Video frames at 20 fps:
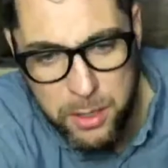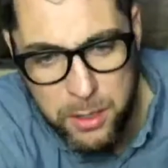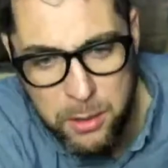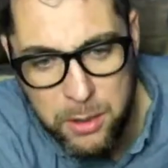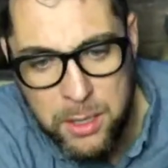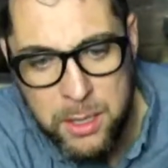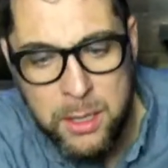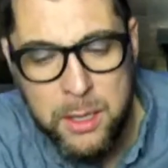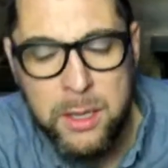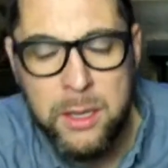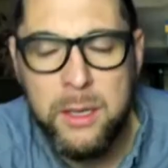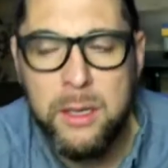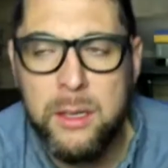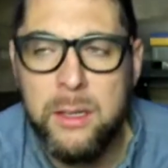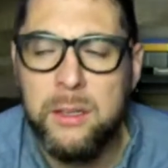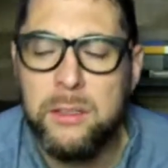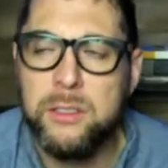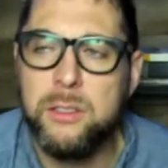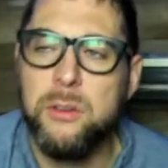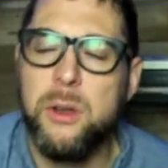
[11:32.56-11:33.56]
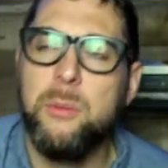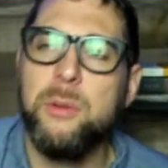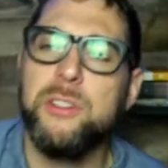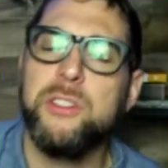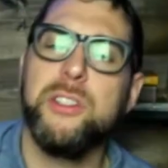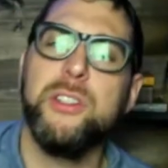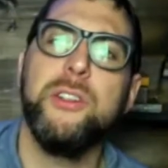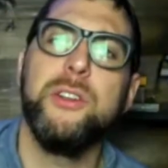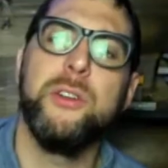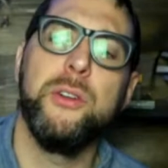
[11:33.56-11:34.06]
good, though. So
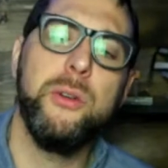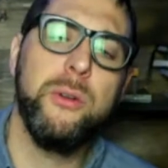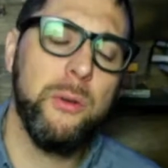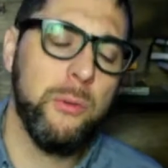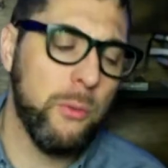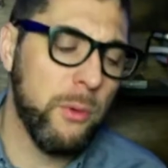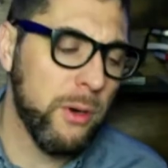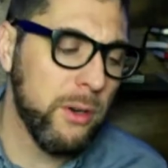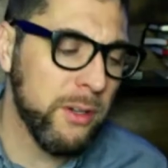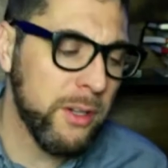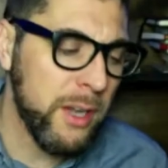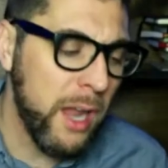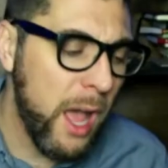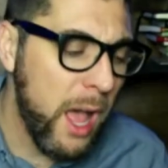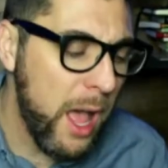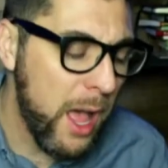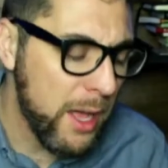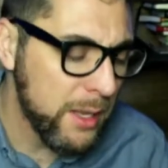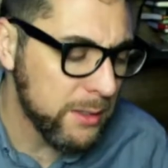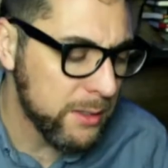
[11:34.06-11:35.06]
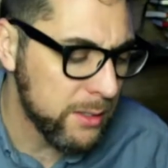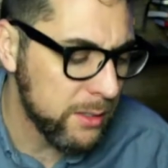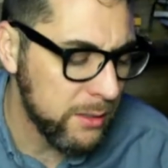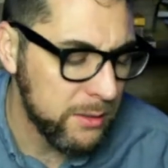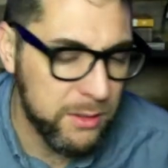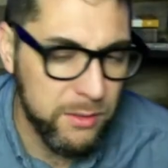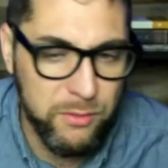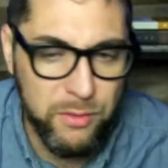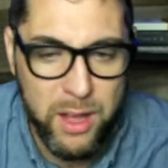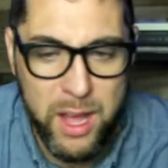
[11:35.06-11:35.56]
number two, we're not
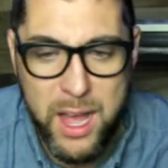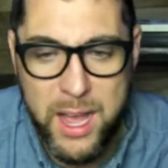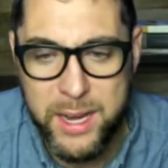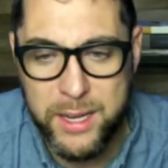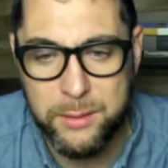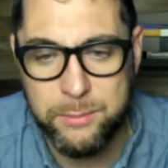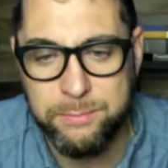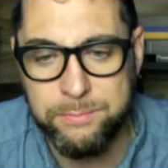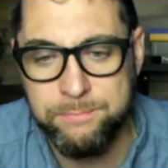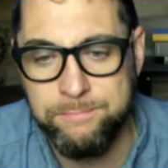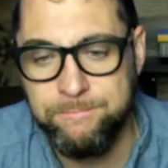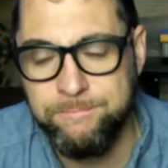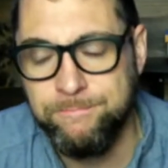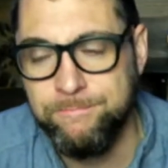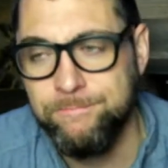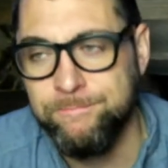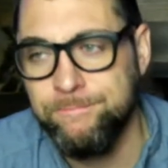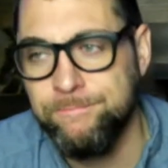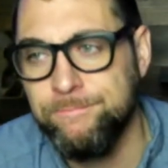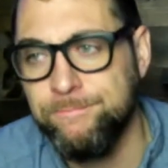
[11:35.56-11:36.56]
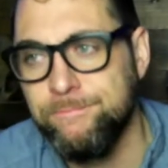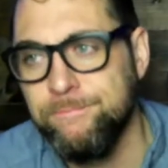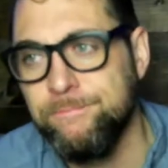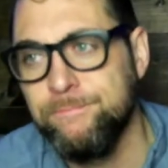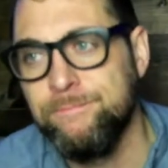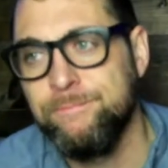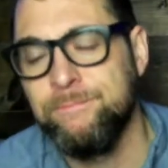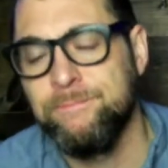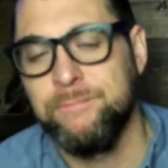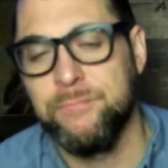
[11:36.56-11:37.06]
divine.
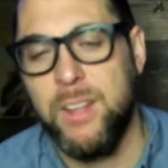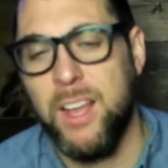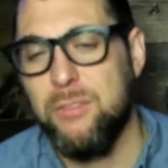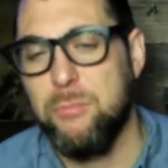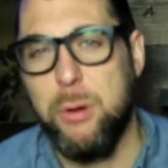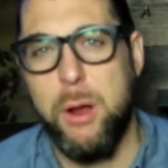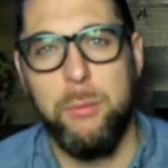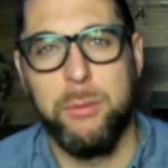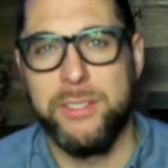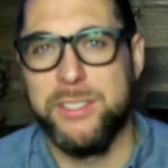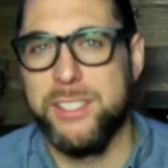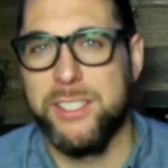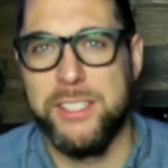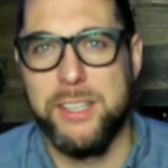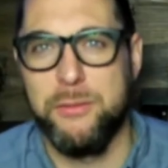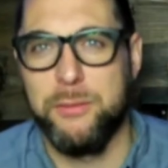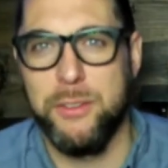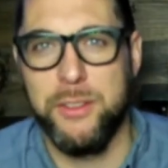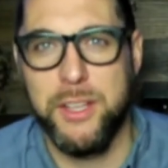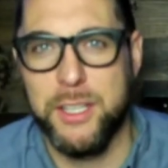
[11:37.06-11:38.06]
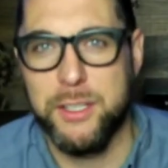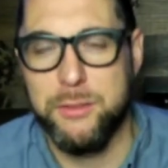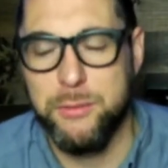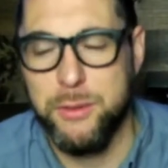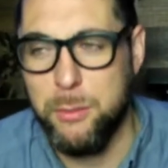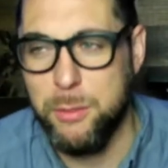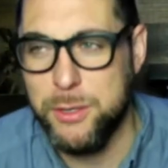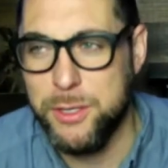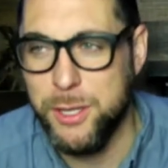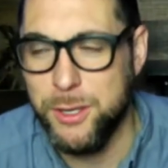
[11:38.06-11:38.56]
I've probably said different things
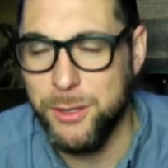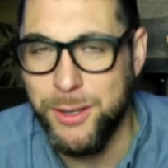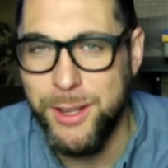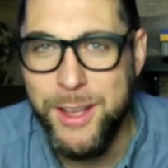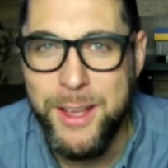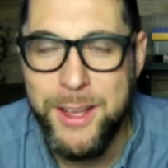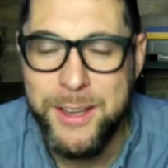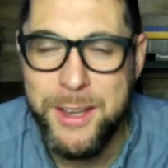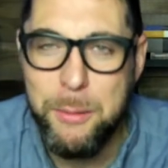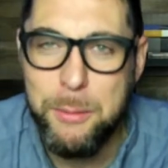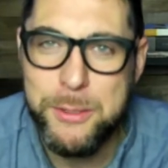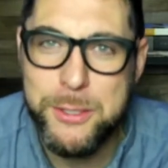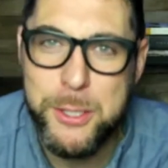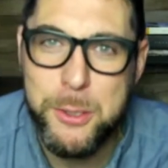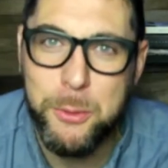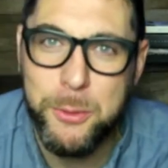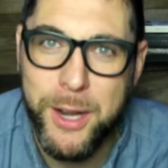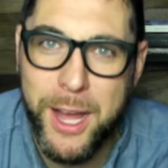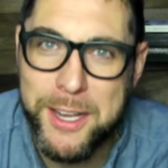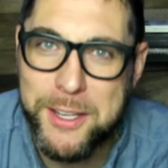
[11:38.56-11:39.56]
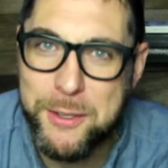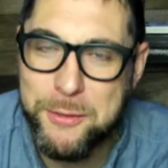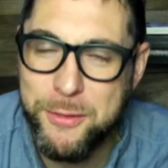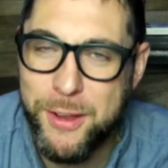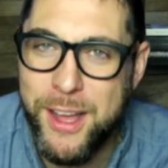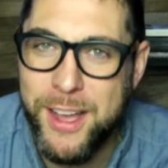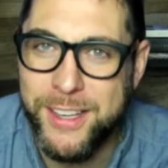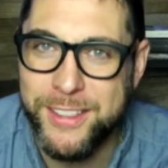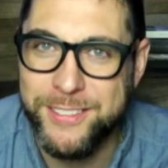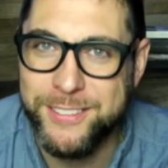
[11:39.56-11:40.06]
for number two. Number two, we're not
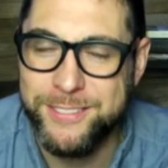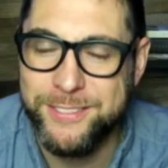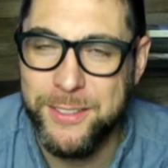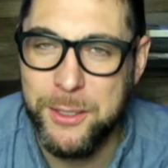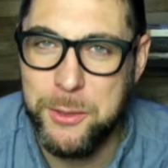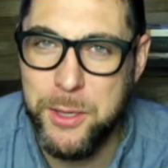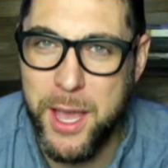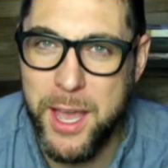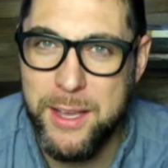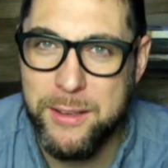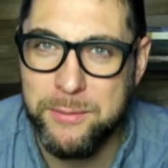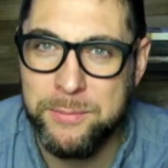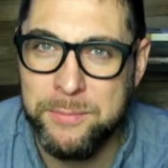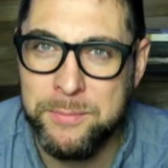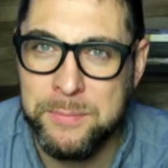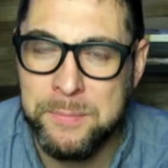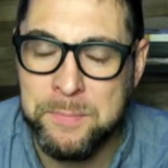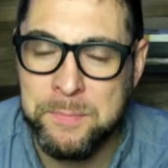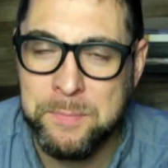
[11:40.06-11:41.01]
divine, okay?